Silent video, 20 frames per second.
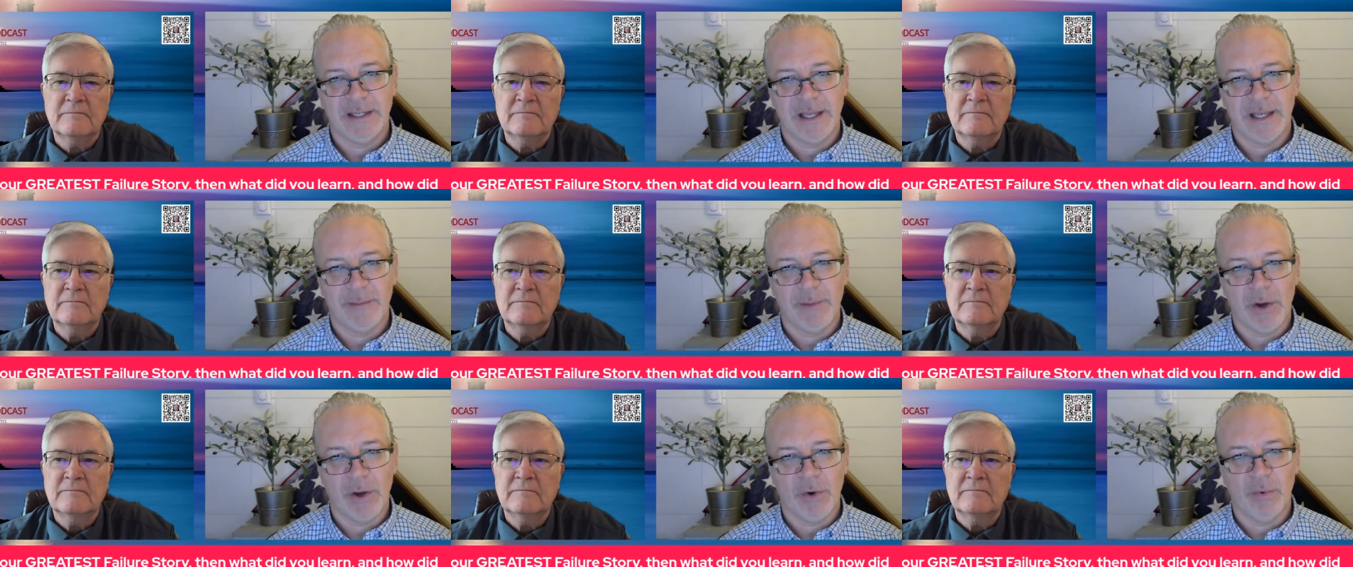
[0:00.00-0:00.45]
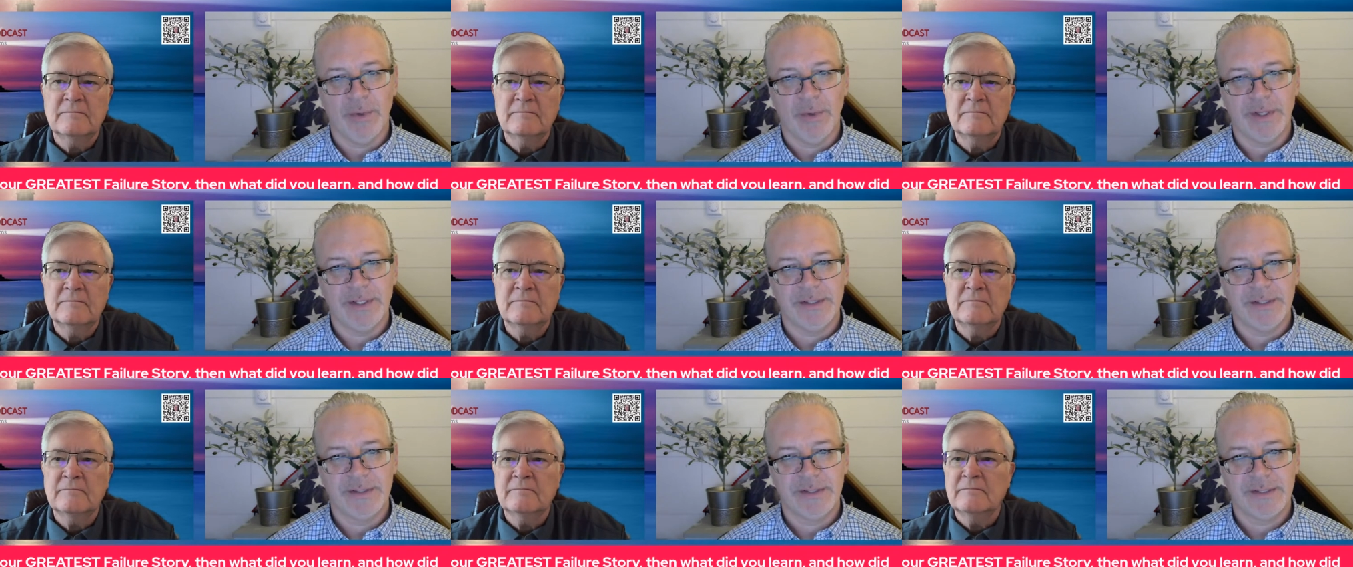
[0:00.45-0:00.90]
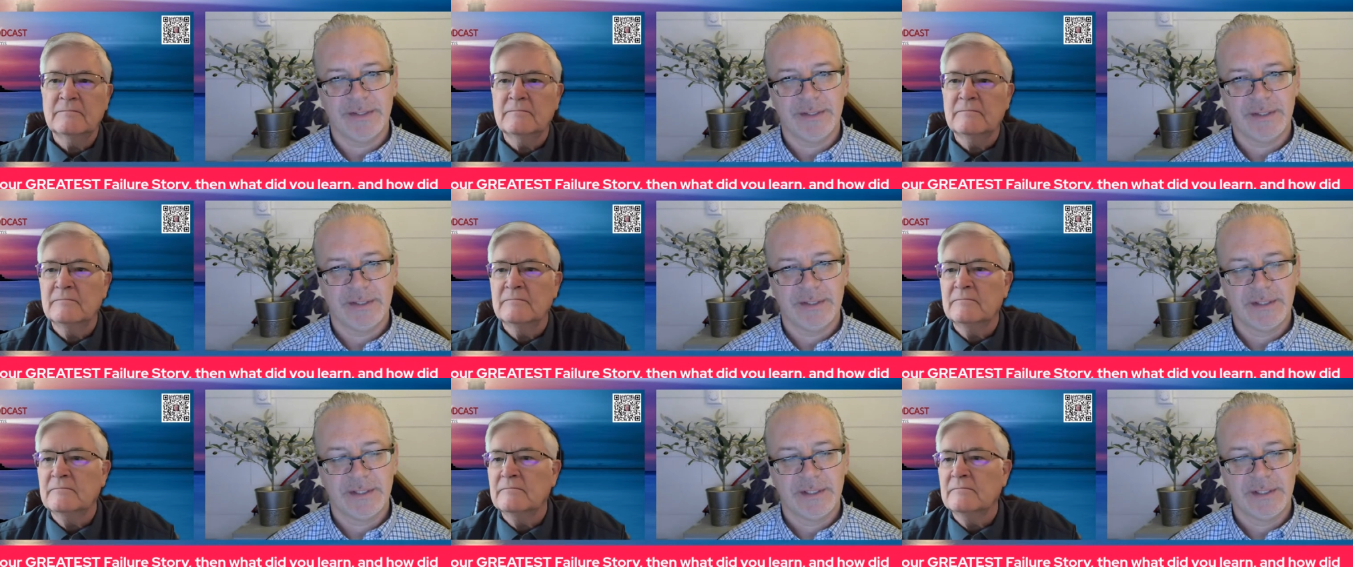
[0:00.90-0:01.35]
Speaker 1: am always,
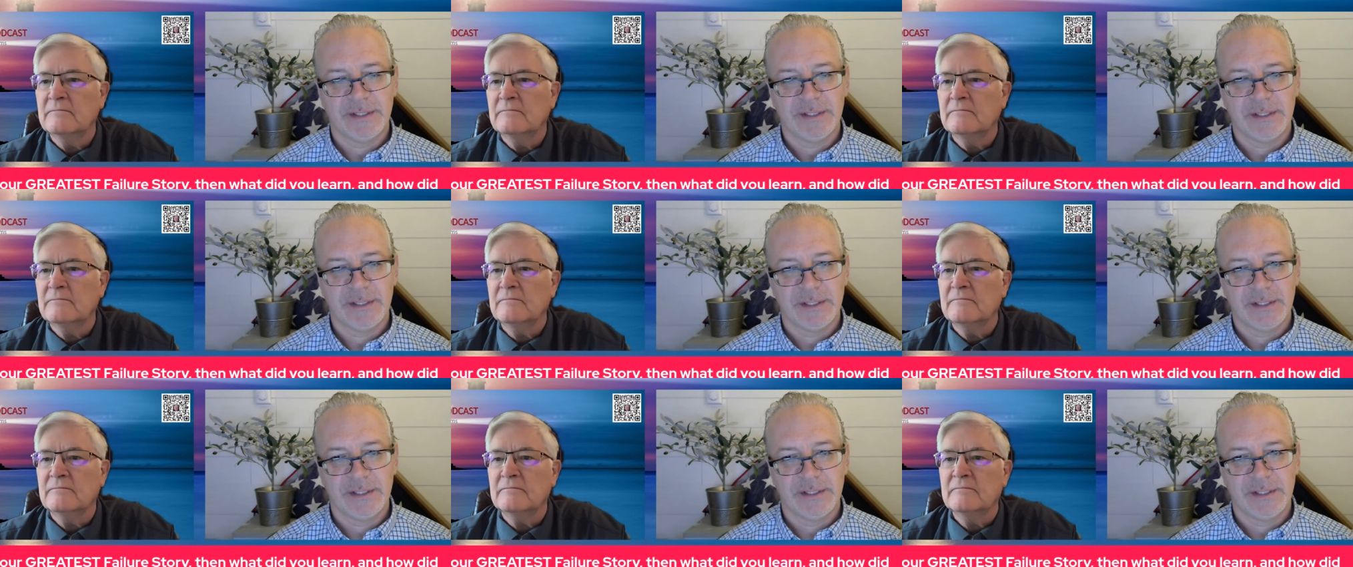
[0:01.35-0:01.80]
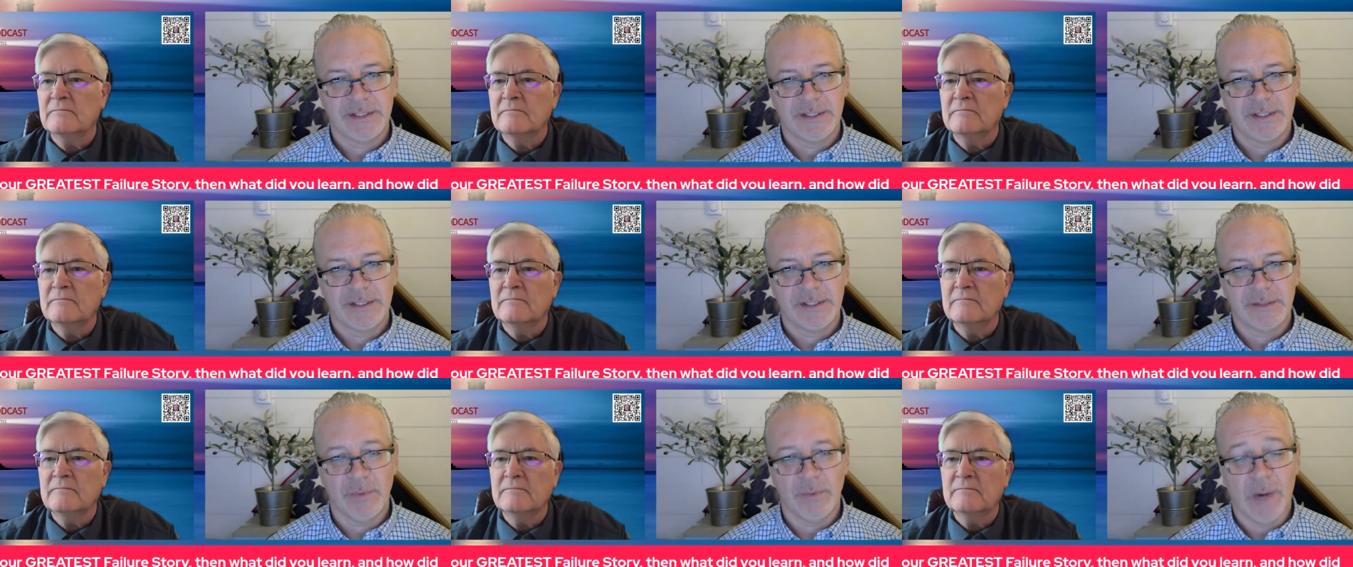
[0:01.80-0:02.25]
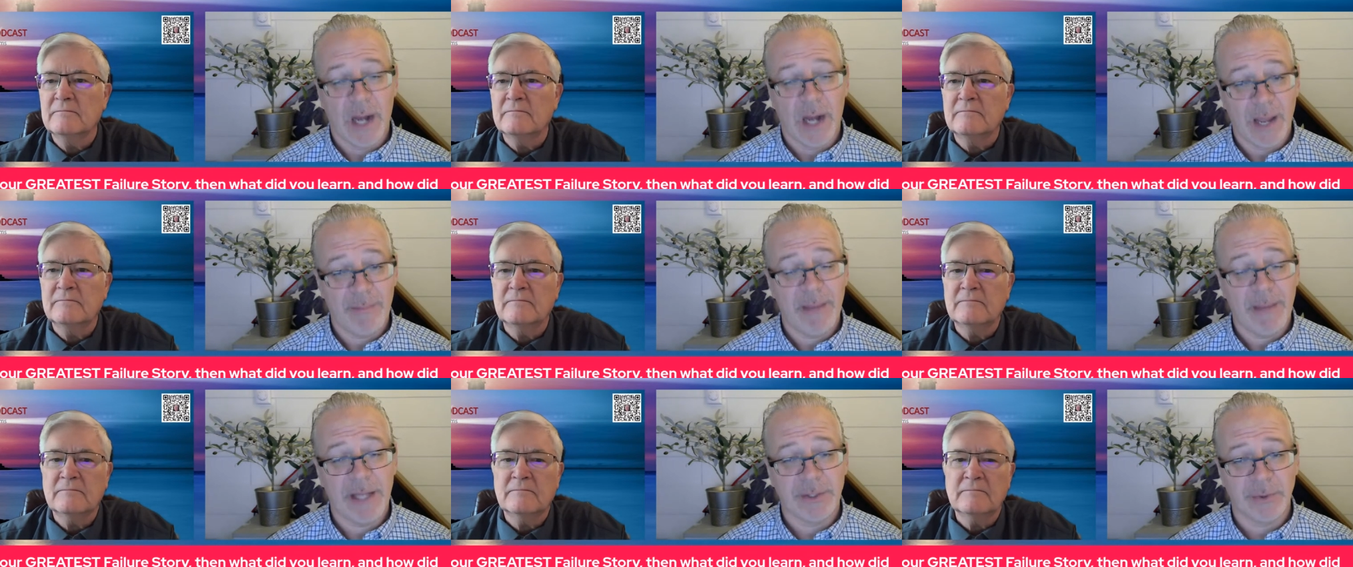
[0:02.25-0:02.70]
when
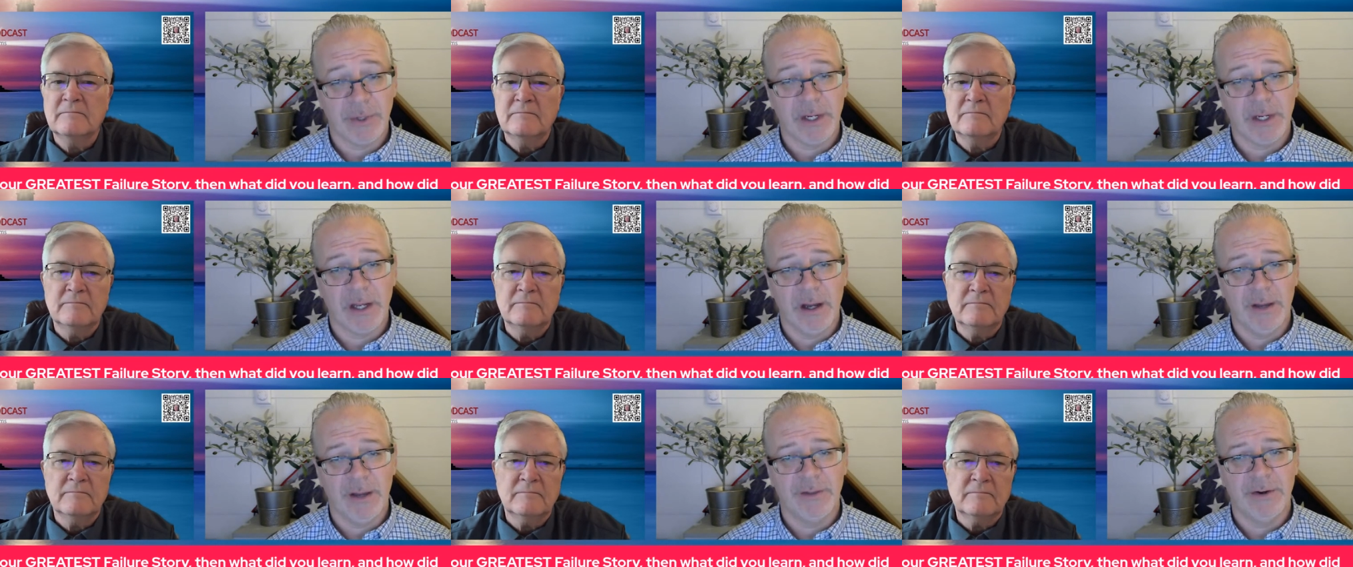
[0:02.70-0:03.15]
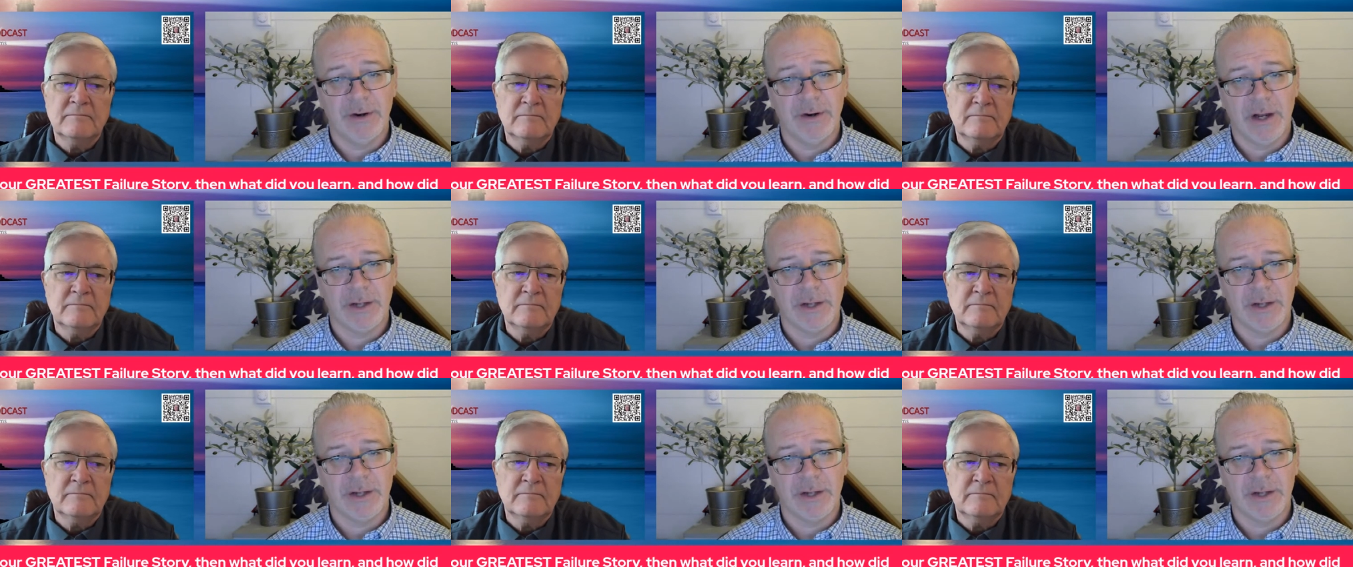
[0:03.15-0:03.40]
I'm mentoring other